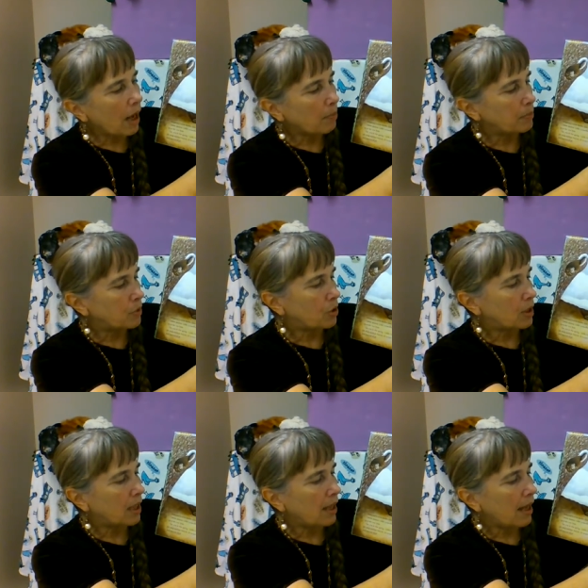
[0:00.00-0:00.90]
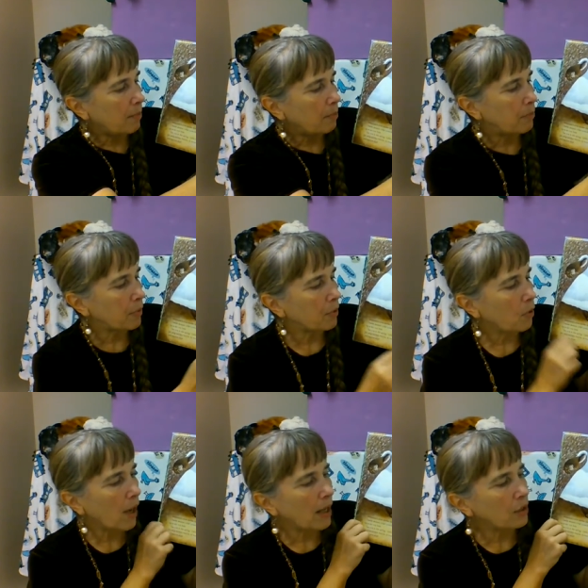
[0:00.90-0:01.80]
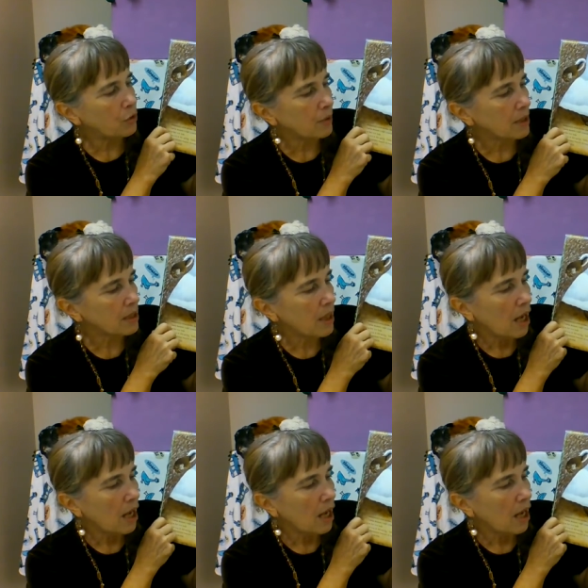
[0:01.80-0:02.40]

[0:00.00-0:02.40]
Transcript: up to the burrow entrance.